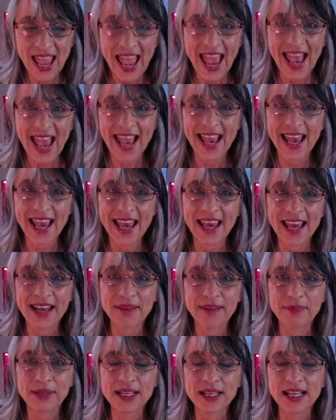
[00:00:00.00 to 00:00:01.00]
And
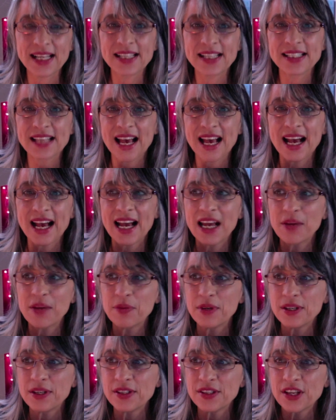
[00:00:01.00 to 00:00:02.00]
because I
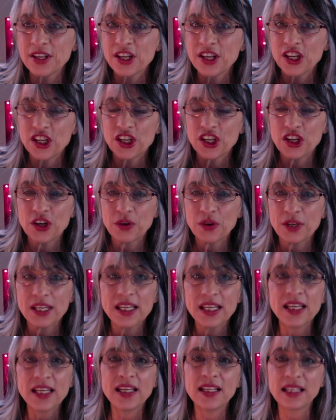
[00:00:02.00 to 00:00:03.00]
was,
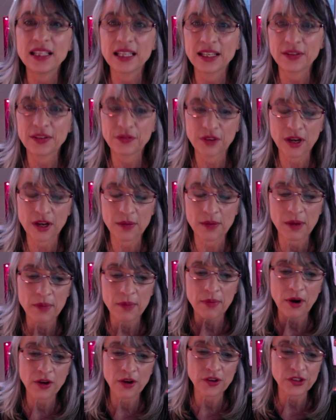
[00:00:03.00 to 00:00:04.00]
healing from a
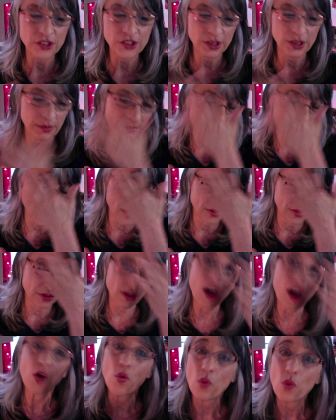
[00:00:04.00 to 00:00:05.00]
partnership that I
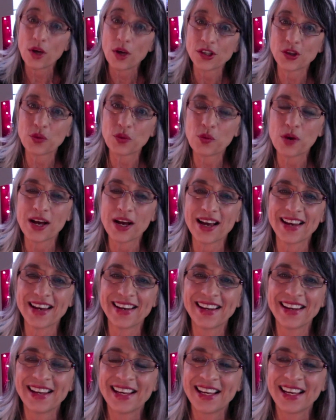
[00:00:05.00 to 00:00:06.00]
thought was the one,
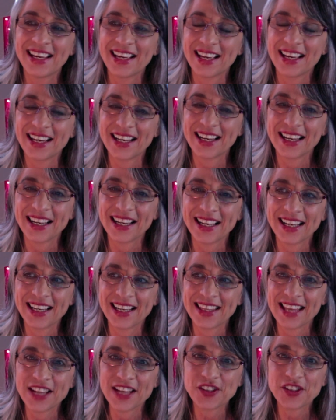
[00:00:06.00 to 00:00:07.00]

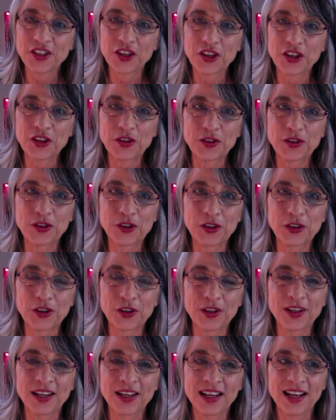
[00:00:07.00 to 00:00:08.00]
and that took a
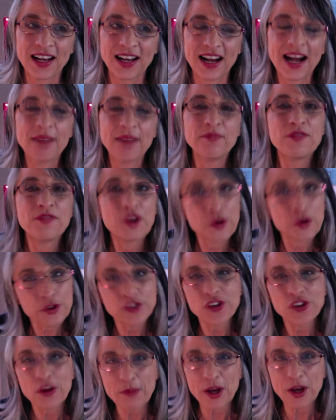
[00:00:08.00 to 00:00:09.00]
U-turn, I'm
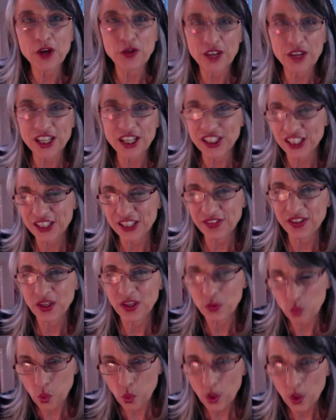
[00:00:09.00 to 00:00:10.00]
focused on my creativity.
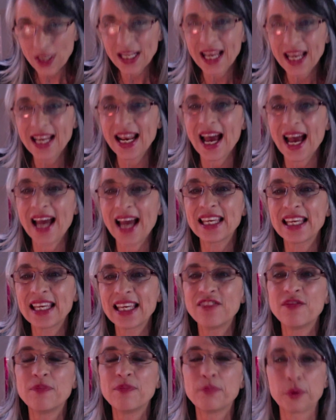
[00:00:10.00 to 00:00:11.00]
What can I give
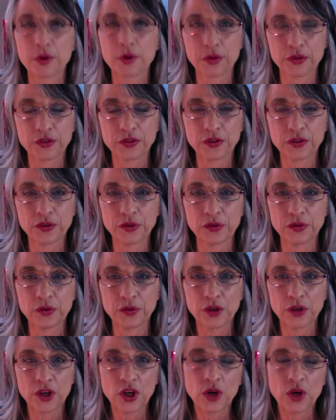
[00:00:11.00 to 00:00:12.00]
birth to
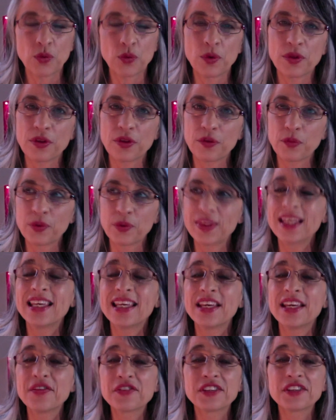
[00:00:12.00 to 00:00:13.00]
with the
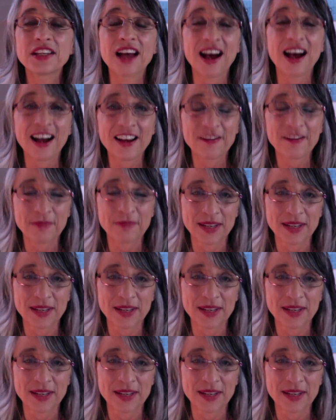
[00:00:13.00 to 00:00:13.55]
gifts that I've been